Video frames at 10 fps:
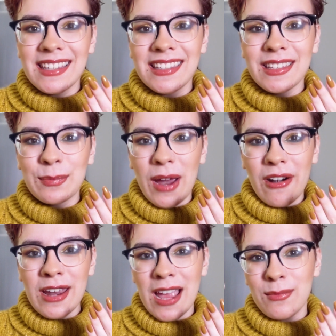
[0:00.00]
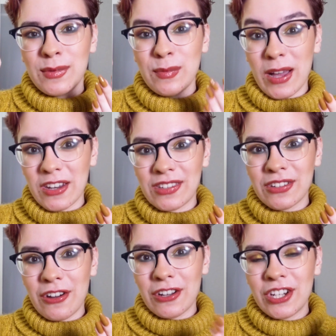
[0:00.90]
this is Barry M's
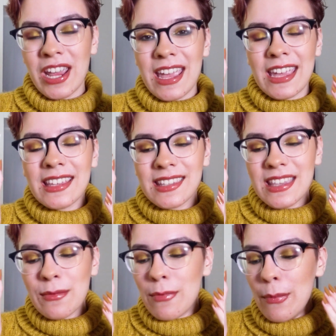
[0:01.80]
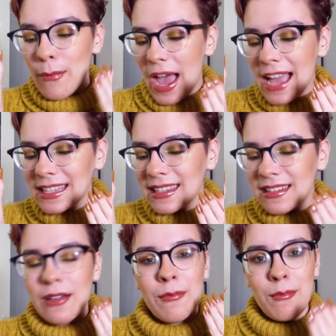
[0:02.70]
Butterscotch. It is the
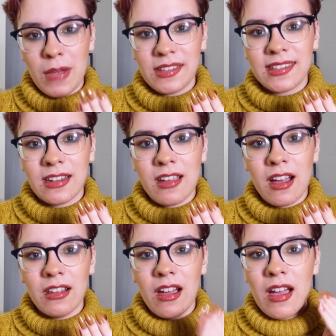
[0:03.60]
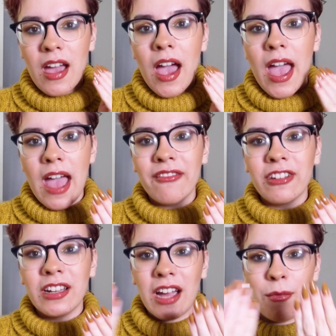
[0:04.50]
best mustard colour
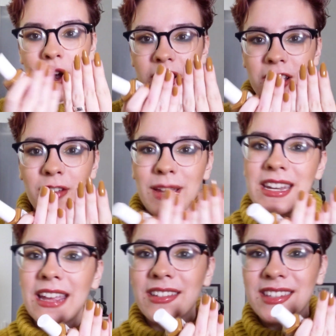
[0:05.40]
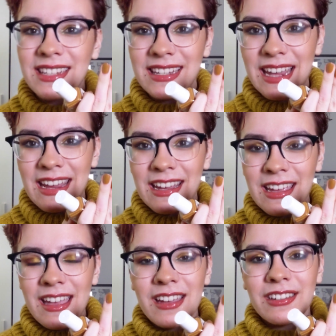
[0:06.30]
ever. I'm wearing it on my nails today.
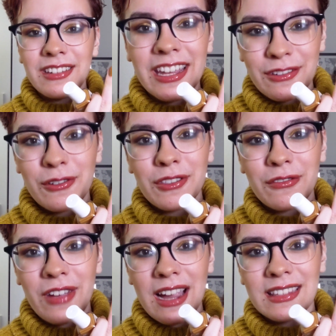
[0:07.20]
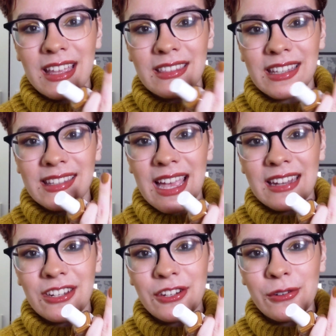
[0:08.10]
Ignore the fact that this
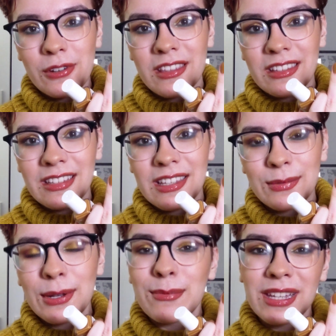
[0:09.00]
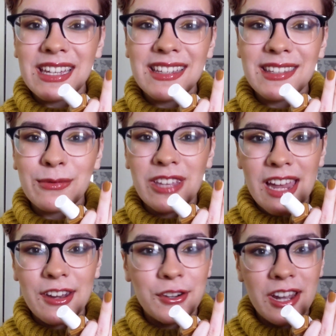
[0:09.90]
hand is shorter than this one, please. We
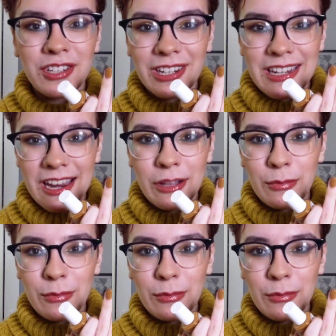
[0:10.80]
had a tragic nail